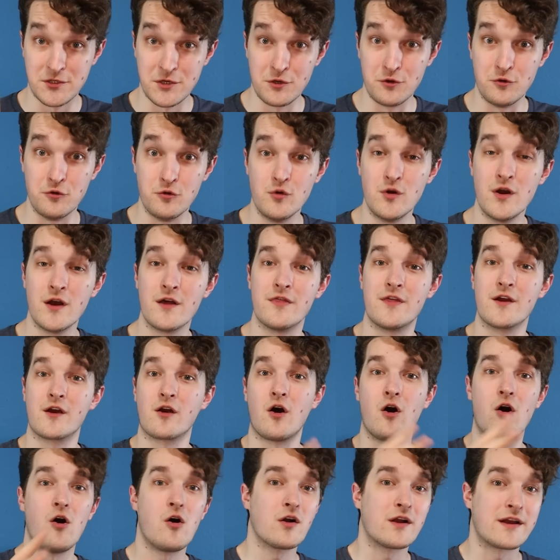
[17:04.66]
two,
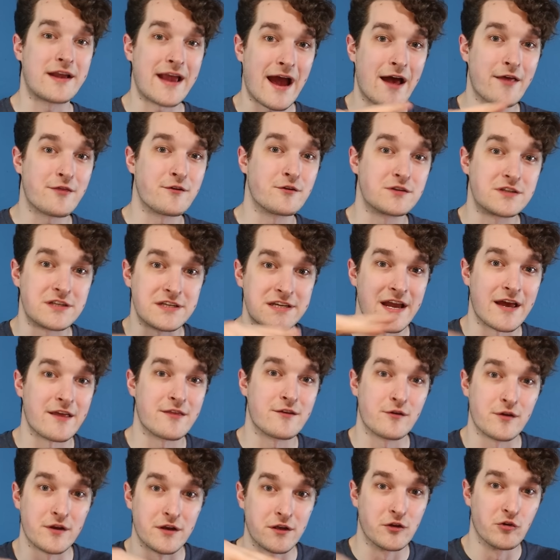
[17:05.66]
they're all gathered
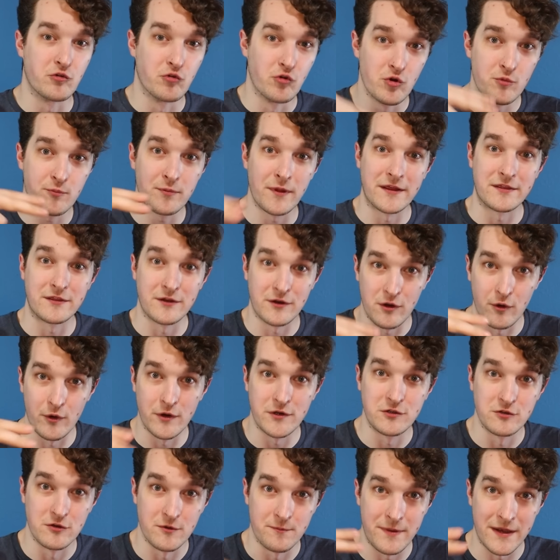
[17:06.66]
together in a group like they're
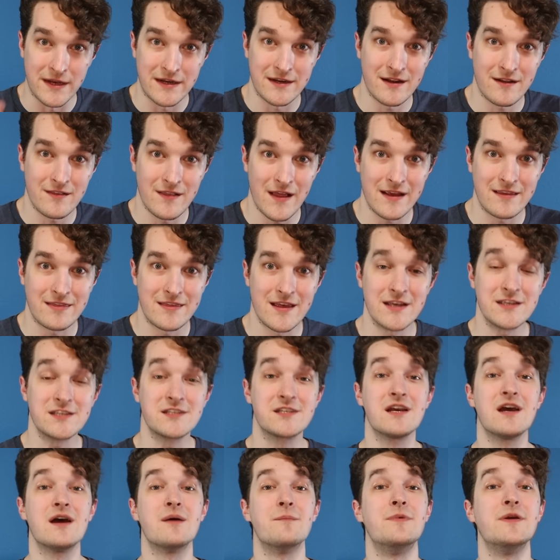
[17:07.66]
going to a picnic like this